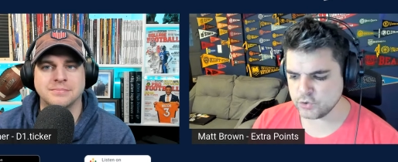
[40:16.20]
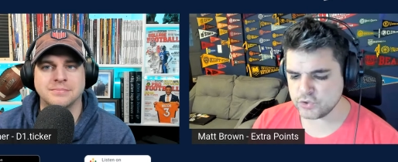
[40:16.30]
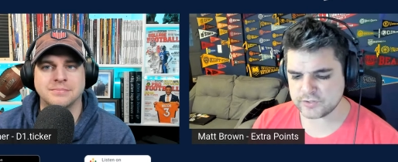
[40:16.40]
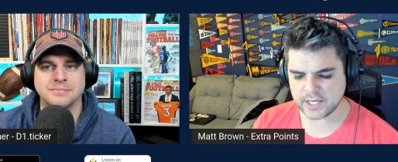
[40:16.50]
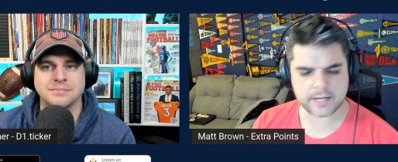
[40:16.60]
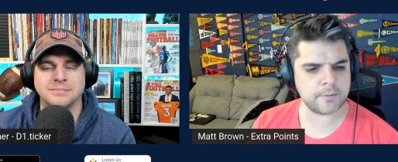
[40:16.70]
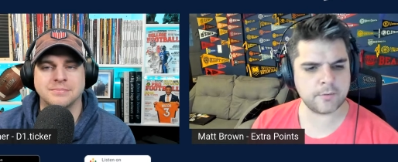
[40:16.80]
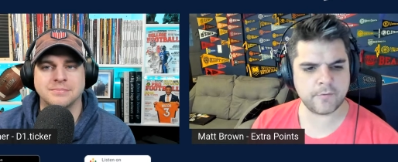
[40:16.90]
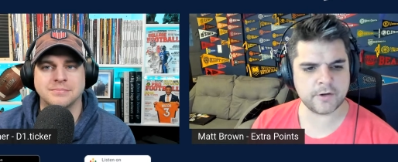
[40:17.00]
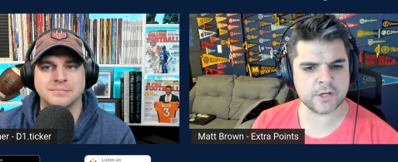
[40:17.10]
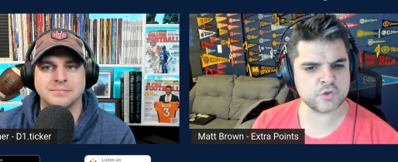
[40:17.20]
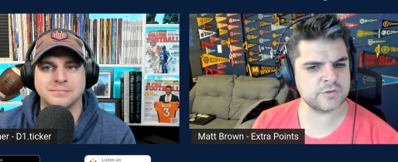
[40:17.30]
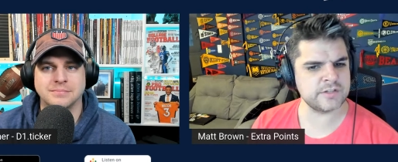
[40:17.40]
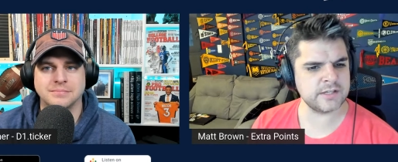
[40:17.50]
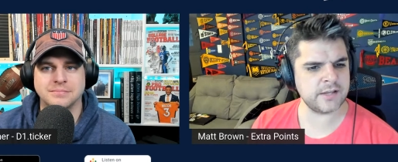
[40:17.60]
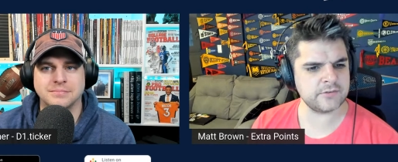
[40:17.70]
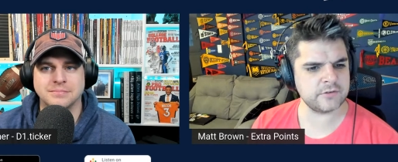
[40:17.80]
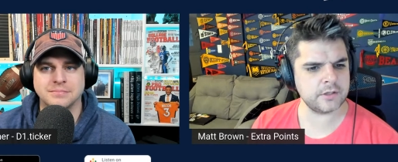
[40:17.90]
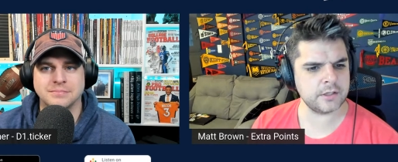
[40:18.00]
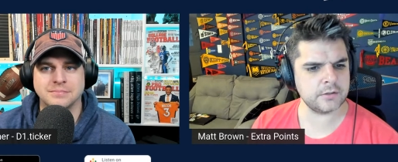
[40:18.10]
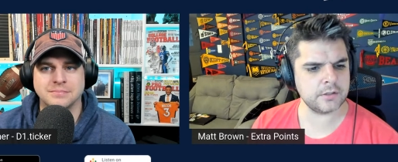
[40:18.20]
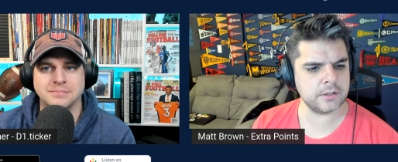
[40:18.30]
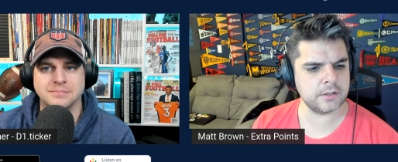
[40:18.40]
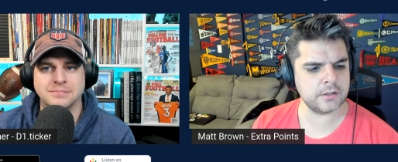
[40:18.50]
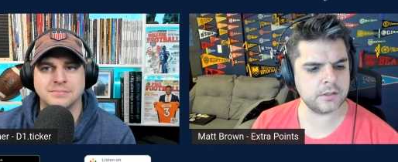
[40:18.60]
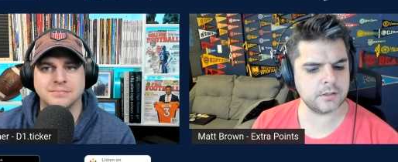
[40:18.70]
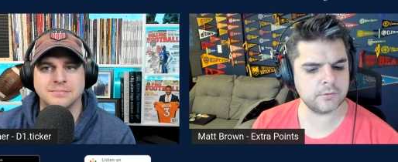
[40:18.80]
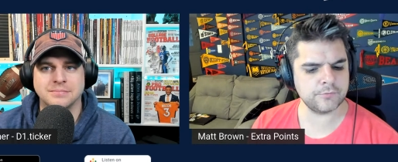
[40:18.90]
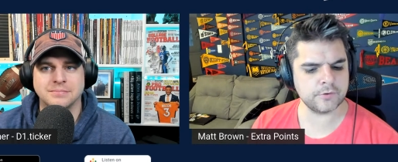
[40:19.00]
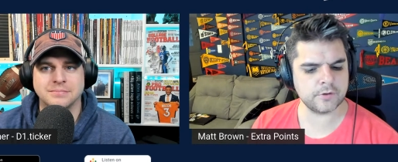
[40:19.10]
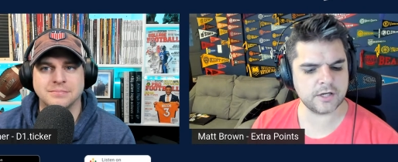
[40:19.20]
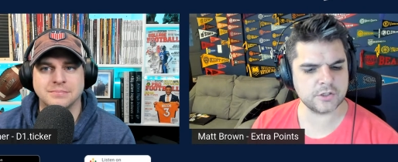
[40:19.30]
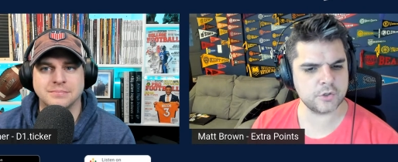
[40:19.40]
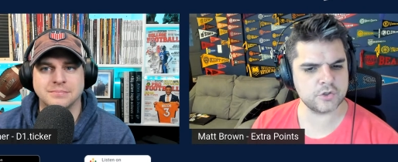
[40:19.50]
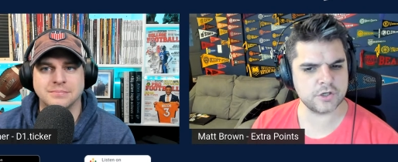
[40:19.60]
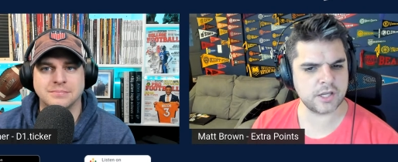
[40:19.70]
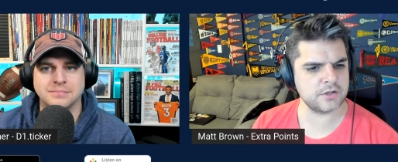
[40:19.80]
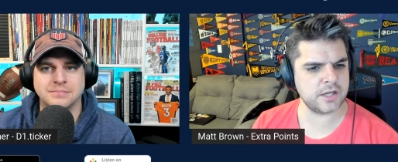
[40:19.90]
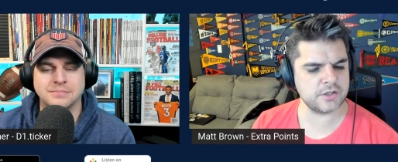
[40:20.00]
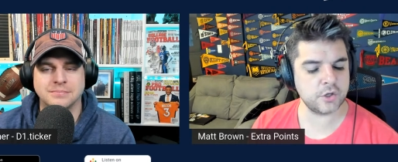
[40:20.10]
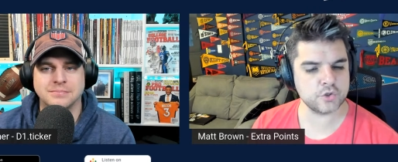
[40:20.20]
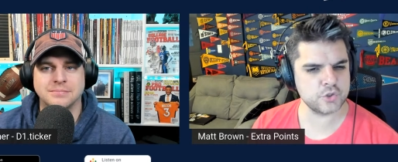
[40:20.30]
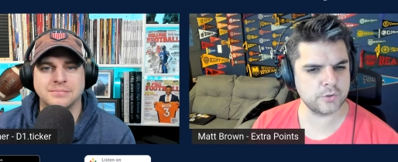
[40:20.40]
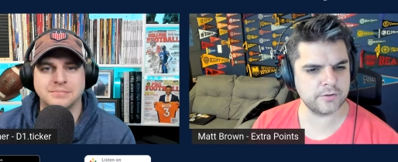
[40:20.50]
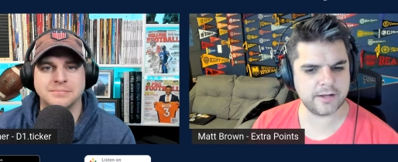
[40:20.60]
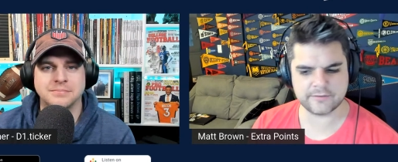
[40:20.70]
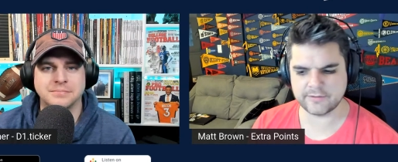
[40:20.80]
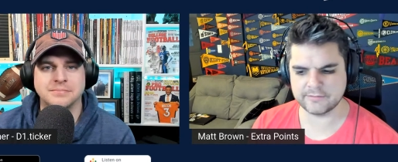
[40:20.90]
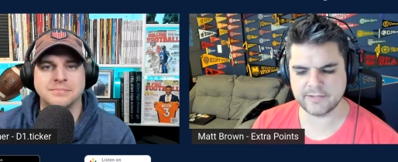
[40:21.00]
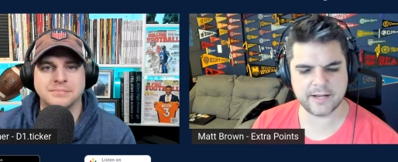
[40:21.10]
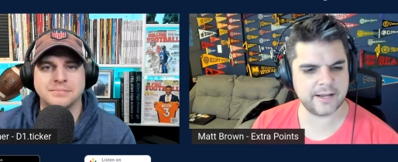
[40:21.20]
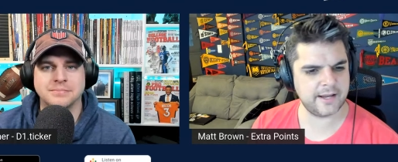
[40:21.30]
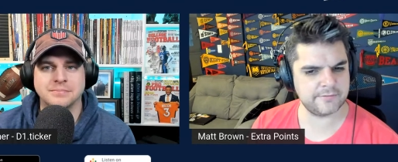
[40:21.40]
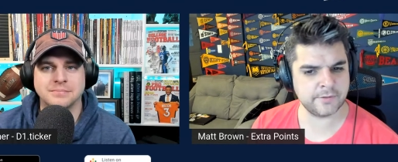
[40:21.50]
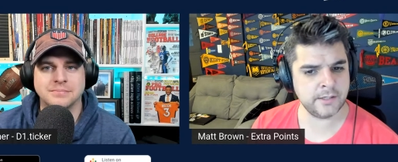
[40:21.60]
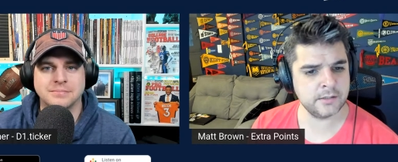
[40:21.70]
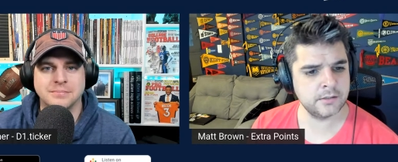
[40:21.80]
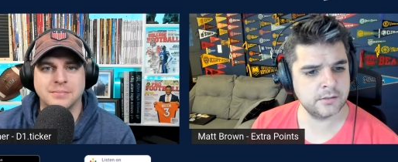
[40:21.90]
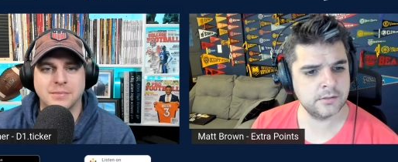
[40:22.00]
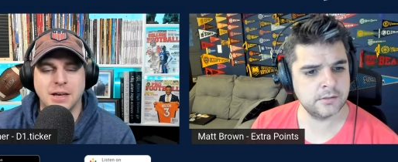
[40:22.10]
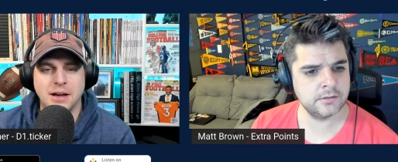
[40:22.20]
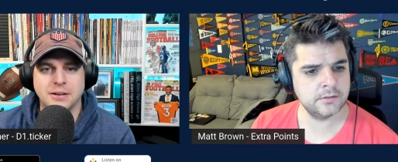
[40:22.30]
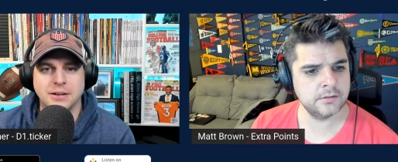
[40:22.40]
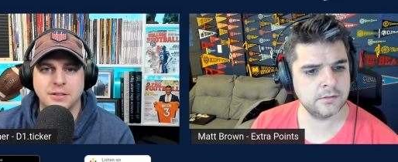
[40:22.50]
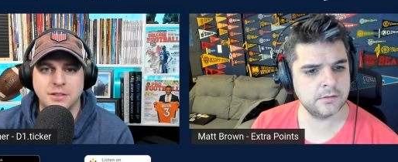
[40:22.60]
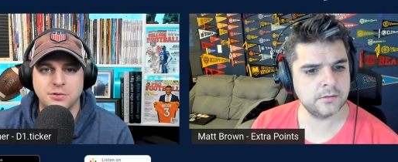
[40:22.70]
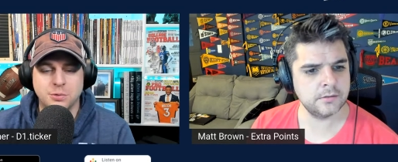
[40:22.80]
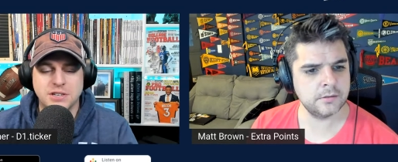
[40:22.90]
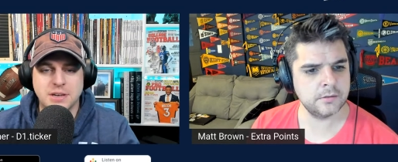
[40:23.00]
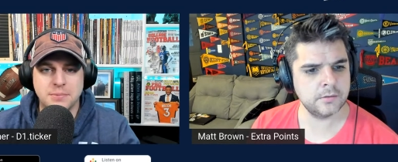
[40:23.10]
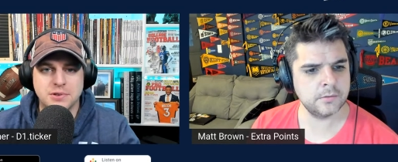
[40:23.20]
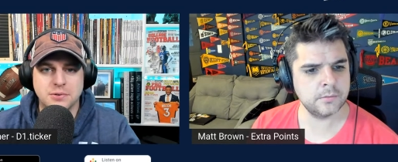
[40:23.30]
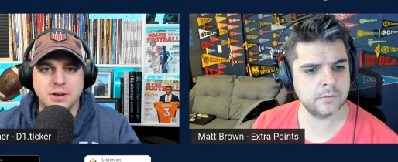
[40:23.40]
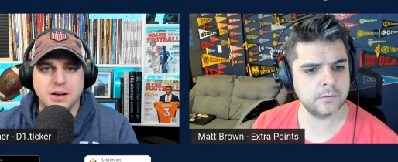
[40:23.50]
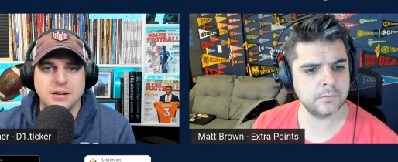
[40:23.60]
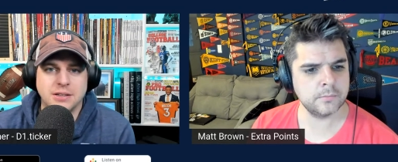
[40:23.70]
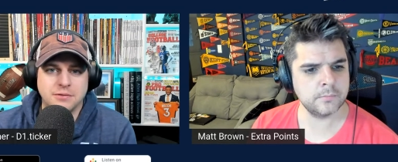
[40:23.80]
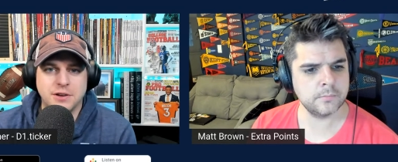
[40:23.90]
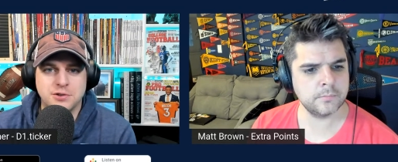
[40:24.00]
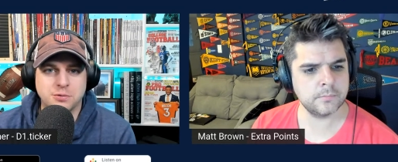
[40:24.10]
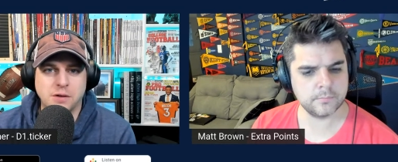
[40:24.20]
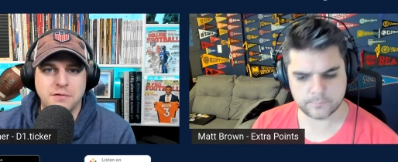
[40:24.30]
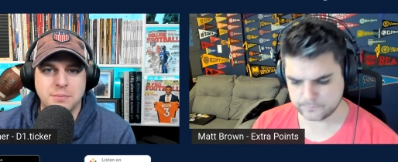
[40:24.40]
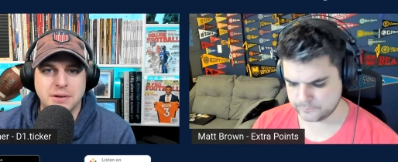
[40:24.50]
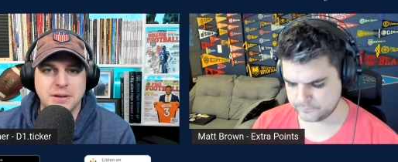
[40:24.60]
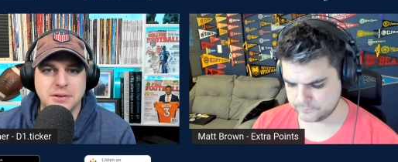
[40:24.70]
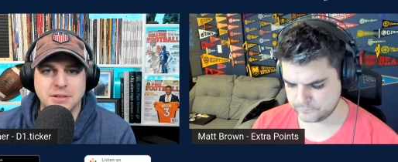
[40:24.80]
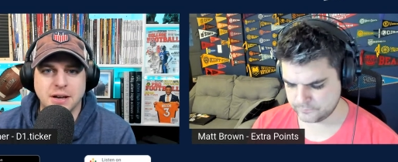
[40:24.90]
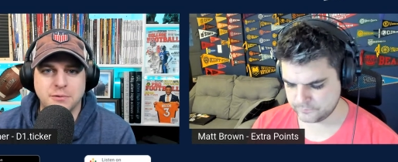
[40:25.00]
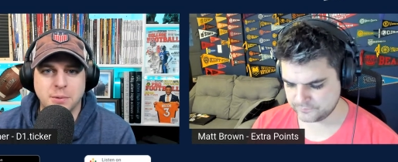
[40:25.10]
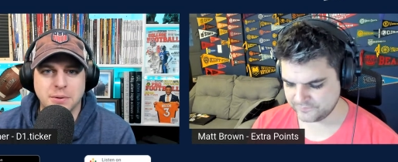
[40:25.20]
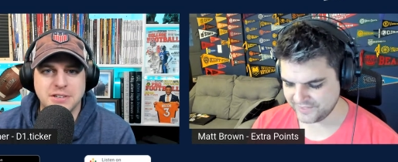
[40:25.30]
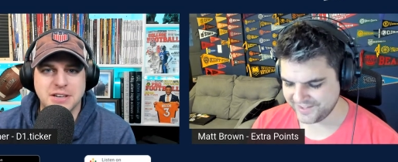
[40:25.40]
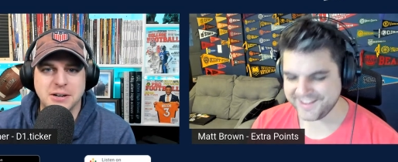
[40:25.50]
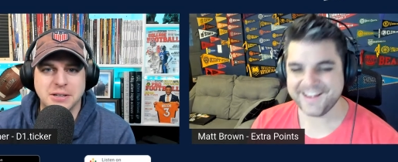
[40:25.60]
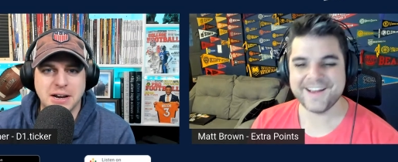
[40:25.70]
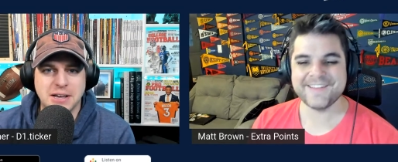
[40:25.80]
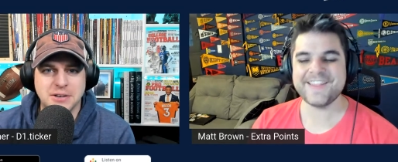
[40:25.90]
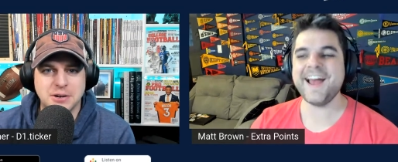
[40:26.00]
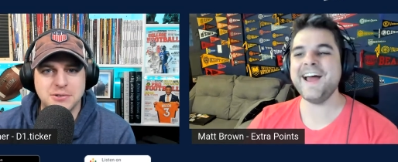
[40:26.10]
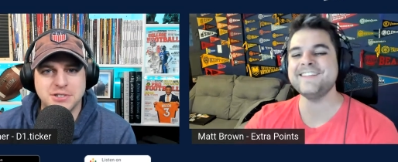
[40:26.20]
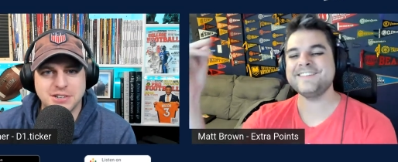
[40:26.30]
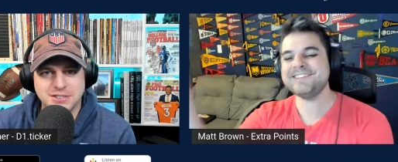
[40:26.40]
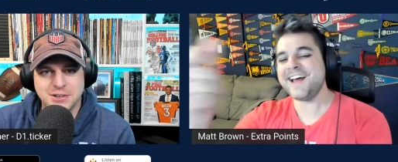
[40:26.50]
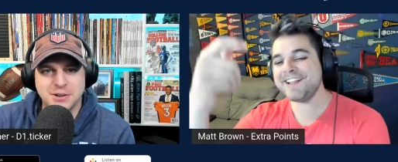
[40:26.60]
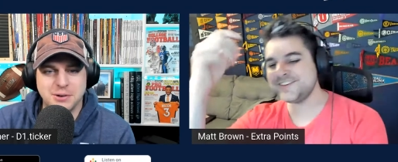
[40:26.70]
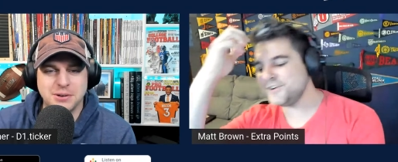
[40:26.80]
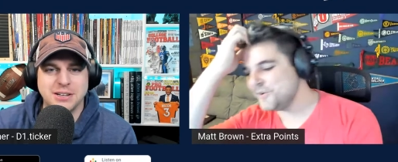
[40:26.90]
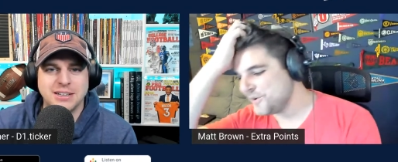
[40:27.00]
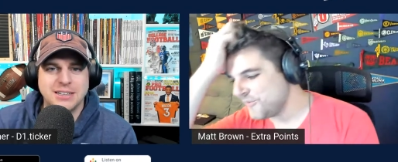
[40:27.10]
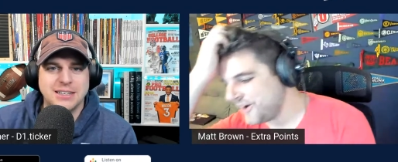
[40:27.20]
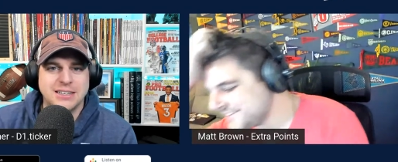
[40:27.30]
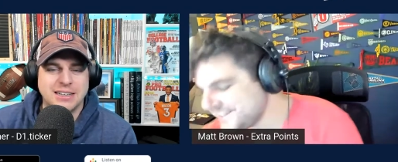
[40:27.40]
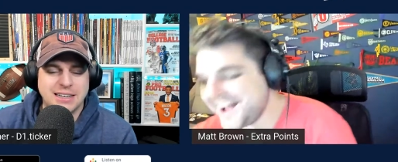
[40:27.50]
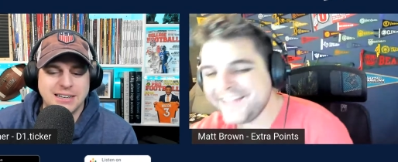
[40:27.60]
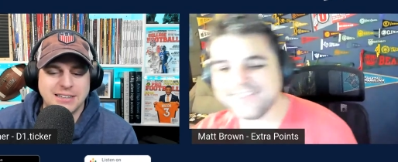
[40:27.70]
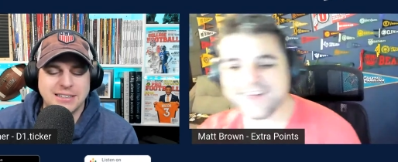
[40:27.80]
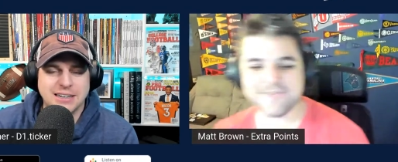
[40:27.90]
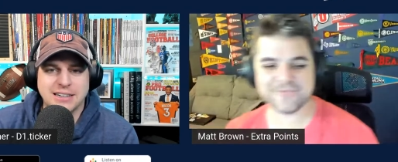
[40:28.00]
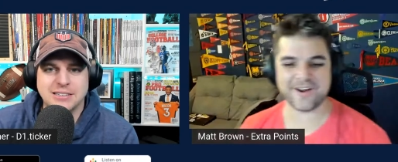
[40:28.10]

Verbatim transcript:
Speaker 1: just had a, a very interesting guest in, in uh, for head coach head, HeadCoachU in the last like day and a half, right?
Speaker 2: Yeah, uh, this week's episode uh, featured Ruffin McNeill, uh, former East Carolina head that's, coach. That's, you know. who it
Speaker 1: was. I and, love uh,